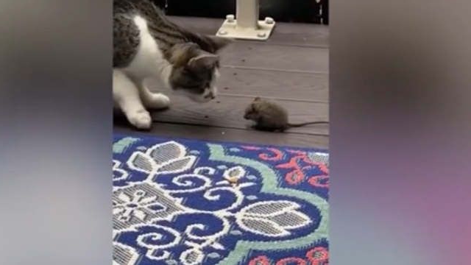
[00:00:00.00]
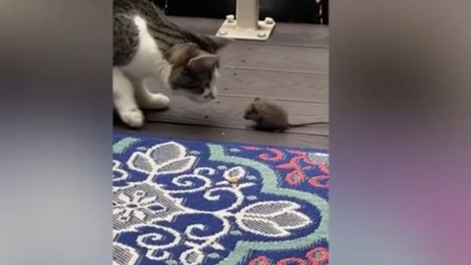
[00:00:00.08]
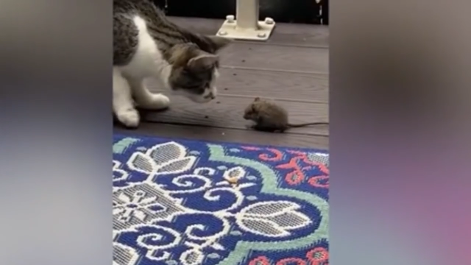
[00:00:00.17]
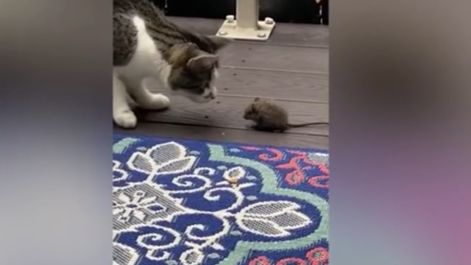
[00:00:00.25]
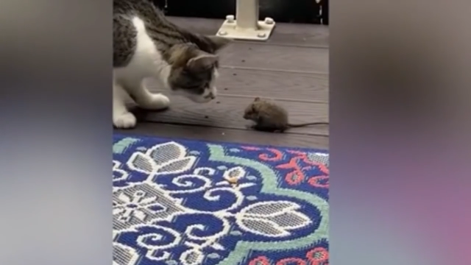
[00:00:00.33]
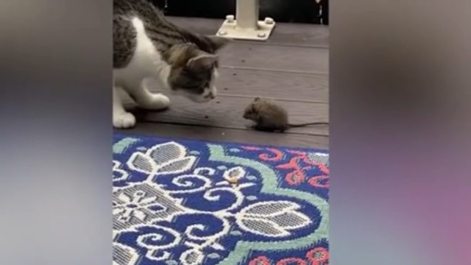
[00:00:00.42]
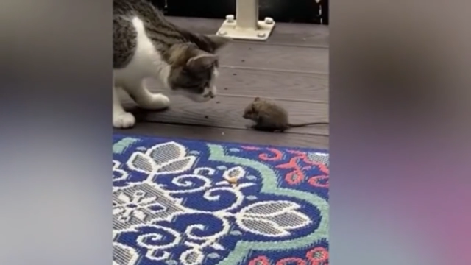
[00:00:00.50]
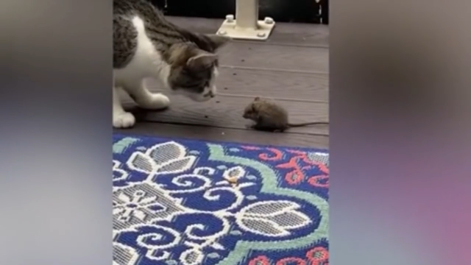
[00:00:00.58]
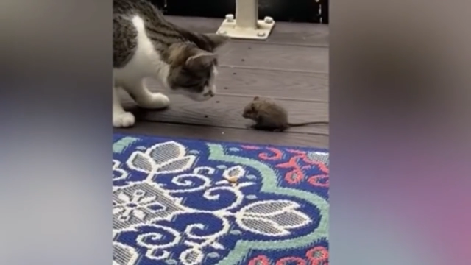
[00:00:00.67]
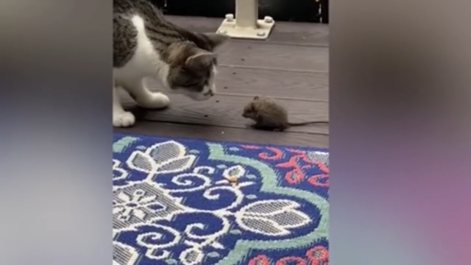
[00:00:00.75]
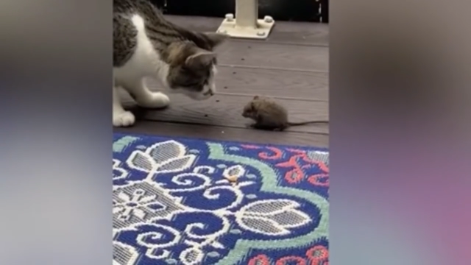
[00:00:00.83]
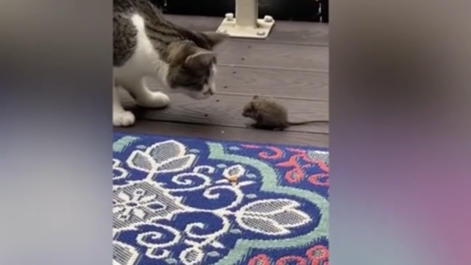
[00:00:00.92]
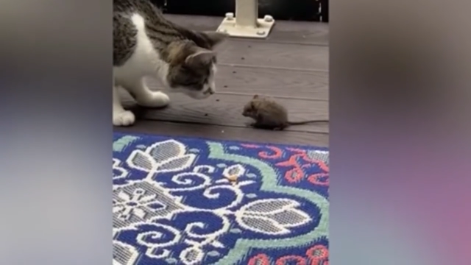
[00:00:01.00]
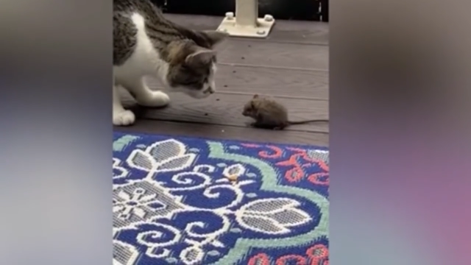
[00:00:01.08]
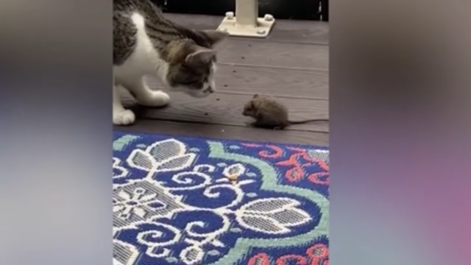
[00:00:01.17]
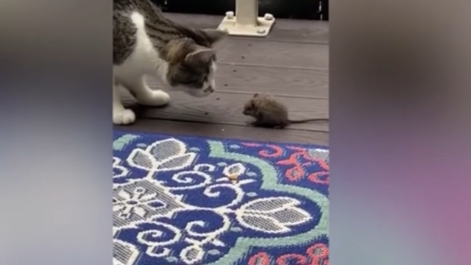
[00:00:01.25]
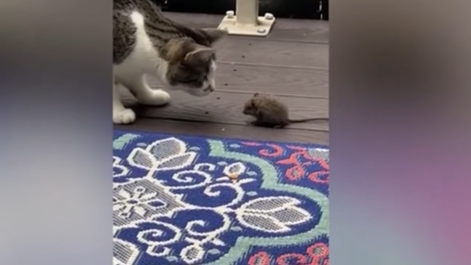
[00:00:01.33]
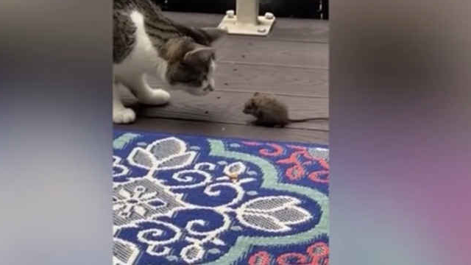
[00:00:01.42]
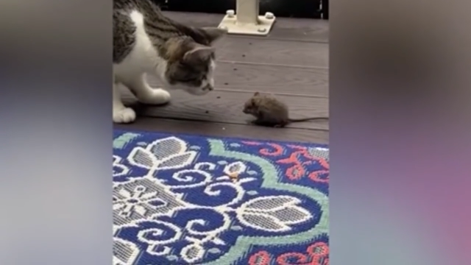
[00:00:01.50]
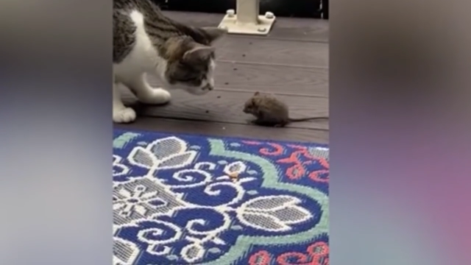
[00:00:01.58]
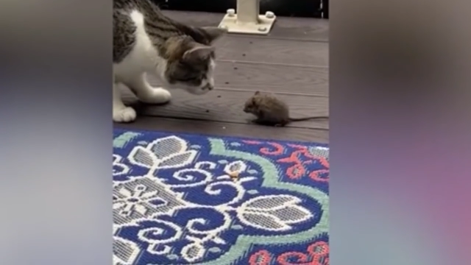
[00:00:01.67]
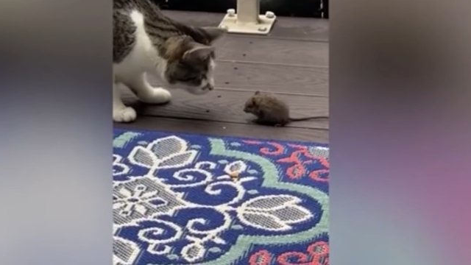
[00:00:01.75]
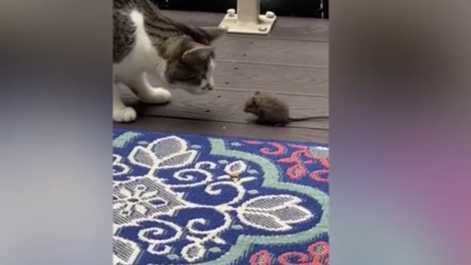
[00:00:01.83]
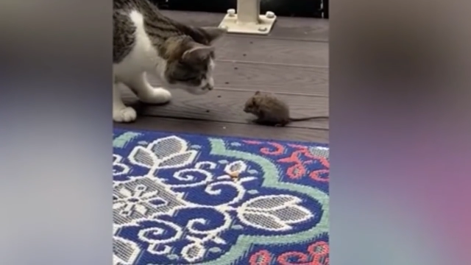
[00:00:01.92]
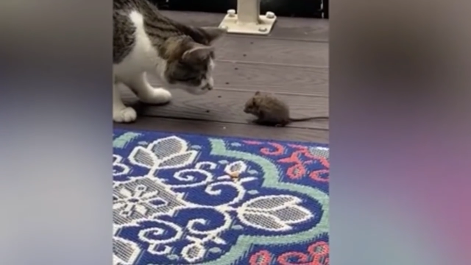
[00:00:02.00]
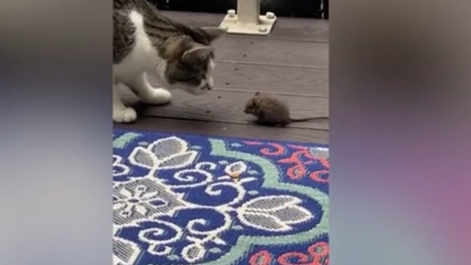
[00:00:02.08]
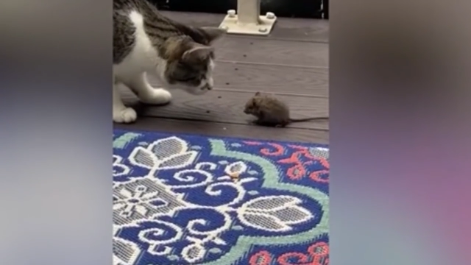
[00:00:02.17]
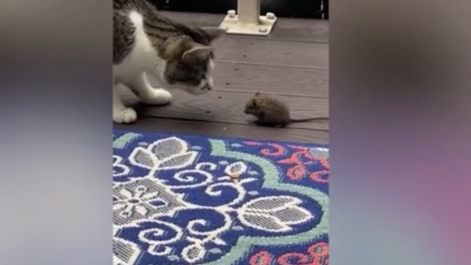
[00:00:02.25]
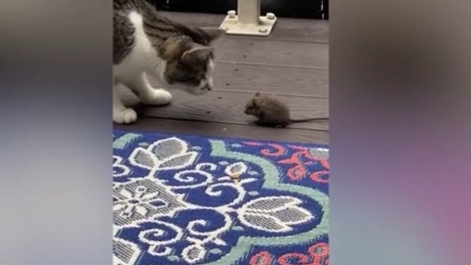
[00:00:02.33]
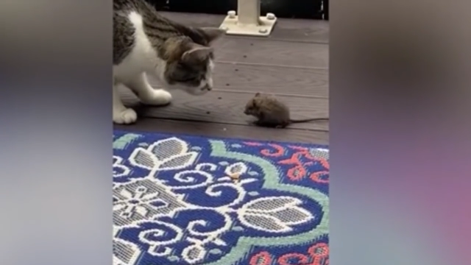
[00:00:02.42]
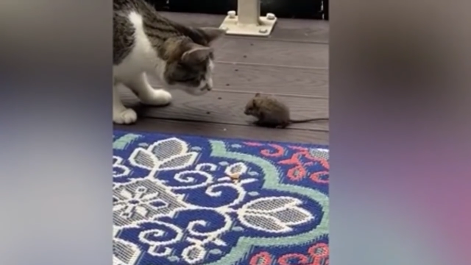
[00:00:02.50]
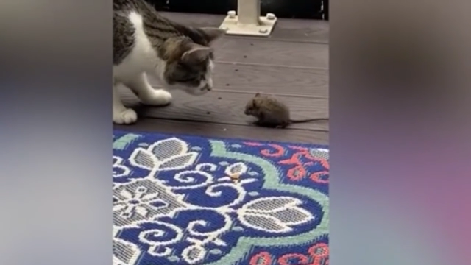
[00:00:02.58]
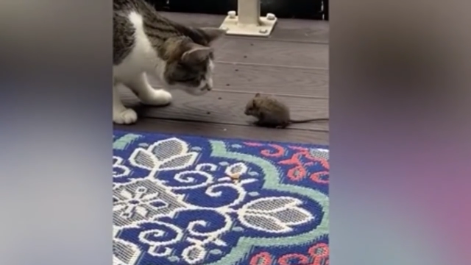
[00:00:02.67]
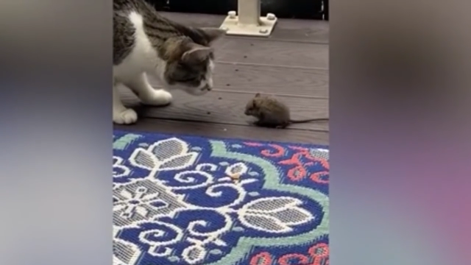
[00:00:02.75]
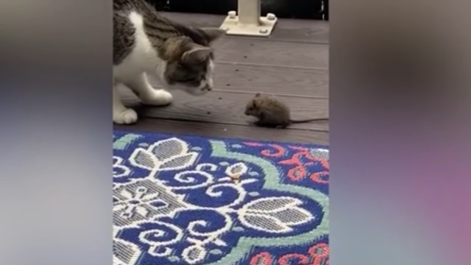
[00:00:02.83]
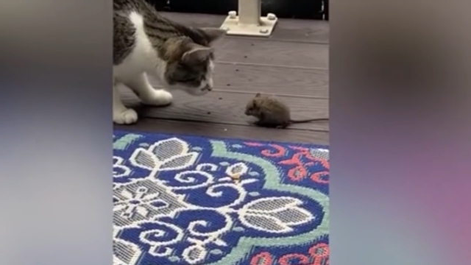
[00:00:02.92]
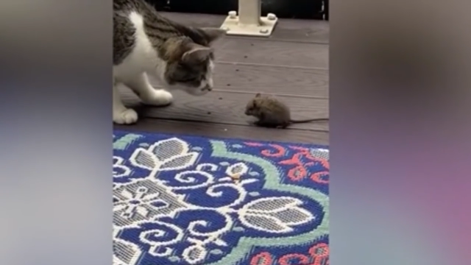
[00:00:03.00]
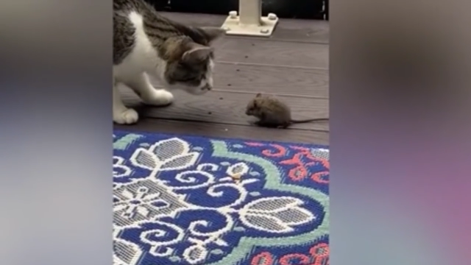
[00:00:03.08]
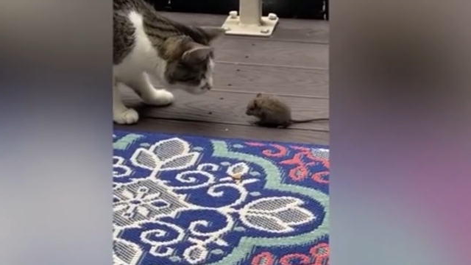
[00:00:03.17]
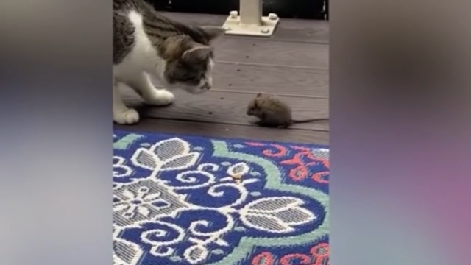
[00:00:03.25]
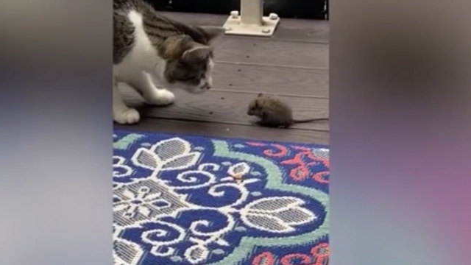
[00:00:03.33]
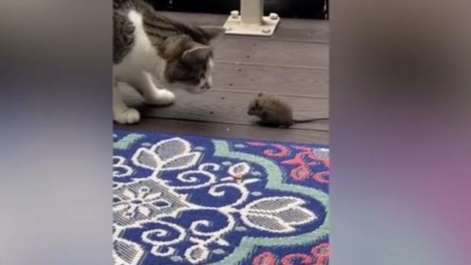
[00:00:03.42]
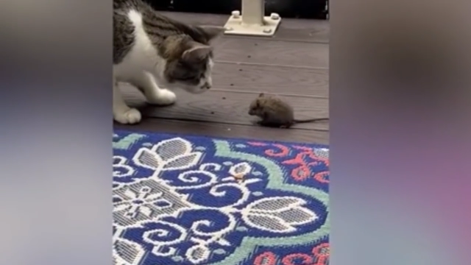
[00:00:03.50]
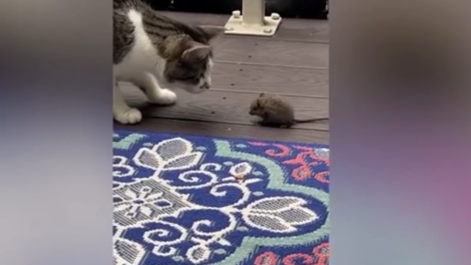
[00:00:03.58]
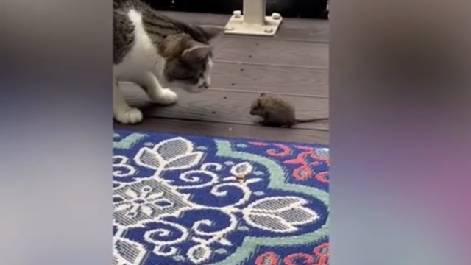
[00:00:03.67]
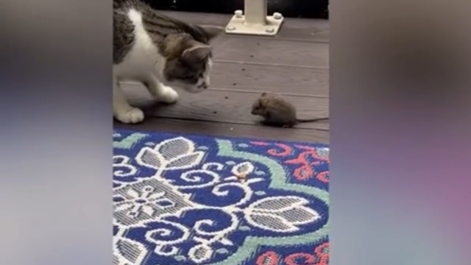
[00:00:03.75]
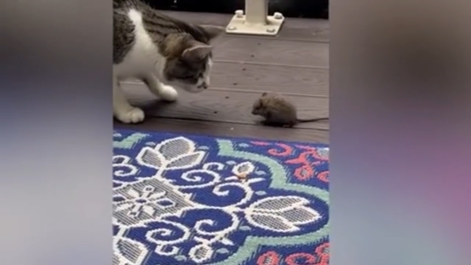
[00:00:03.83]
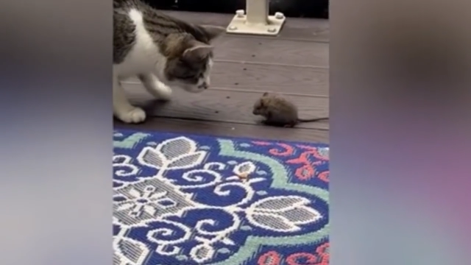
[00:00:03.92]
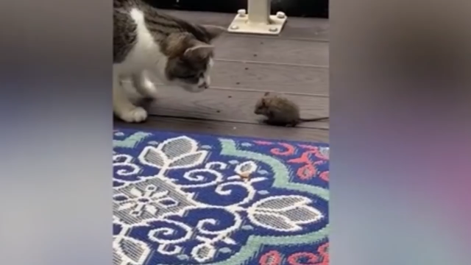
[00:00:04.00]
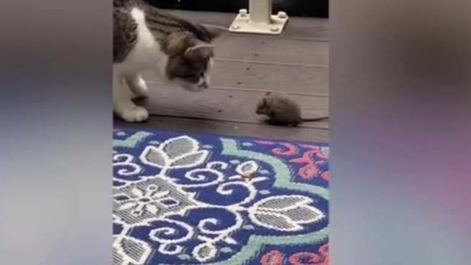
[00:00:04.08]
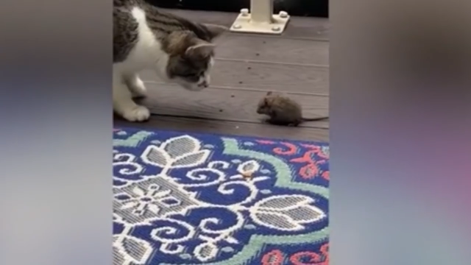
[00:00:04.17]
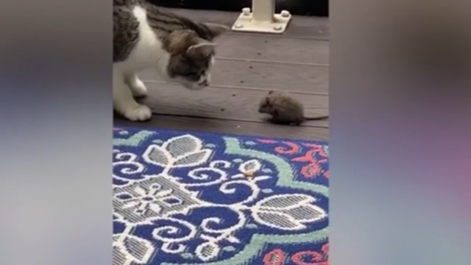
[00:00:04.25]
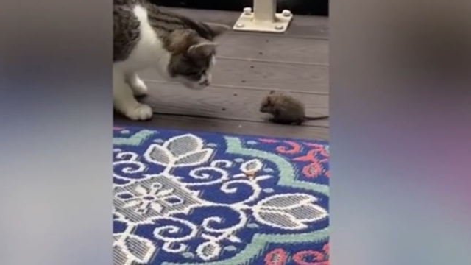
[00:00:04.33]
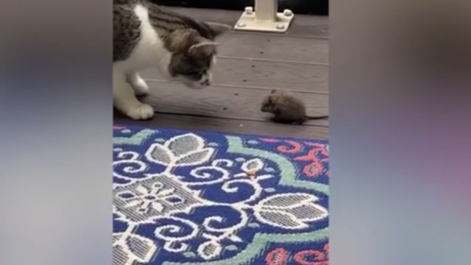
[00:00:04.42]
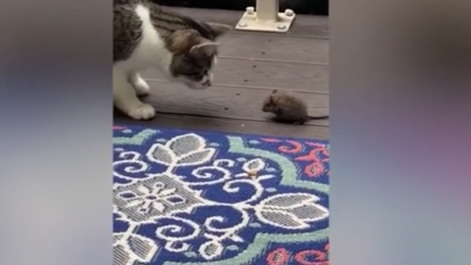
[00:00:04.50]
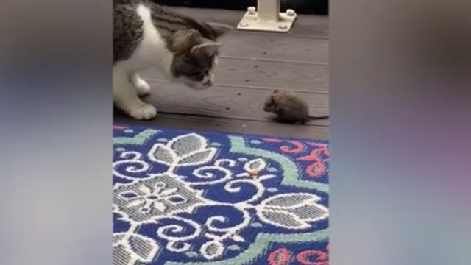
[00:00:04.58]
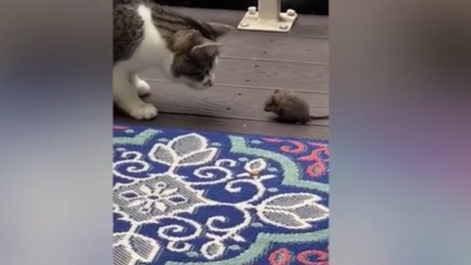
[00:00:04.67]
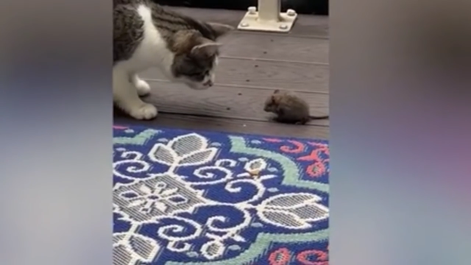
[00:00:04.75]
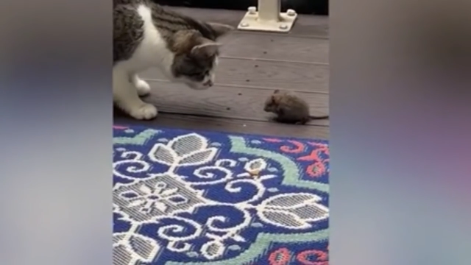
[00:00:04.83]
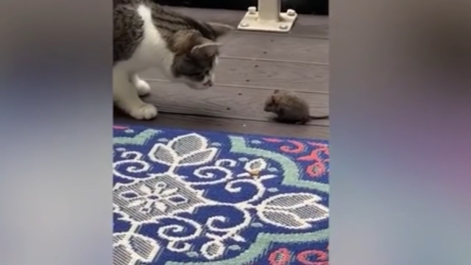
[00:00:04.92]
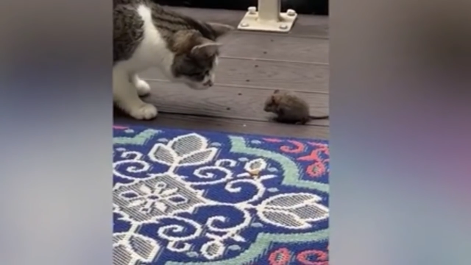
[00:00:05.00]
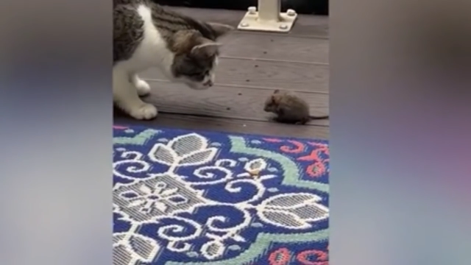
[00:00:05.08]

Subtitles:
(no speaker visible)